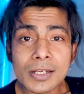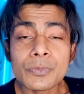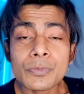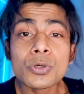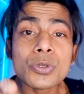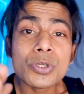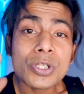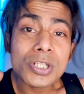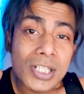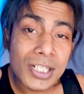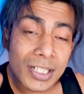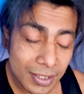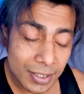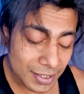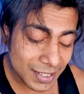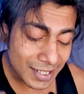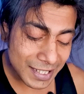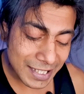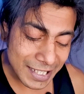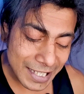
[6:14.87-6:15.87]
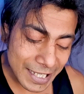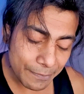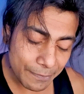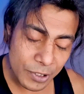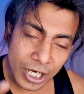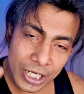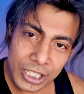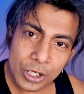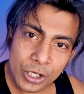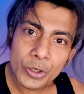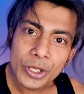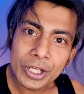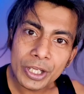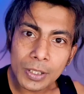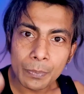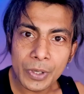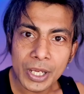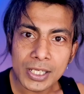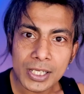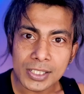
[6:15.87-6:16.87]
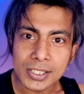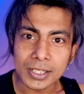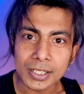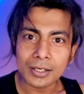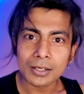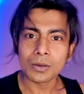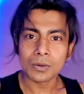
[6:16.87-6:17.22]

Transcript: you keep continuing the basic.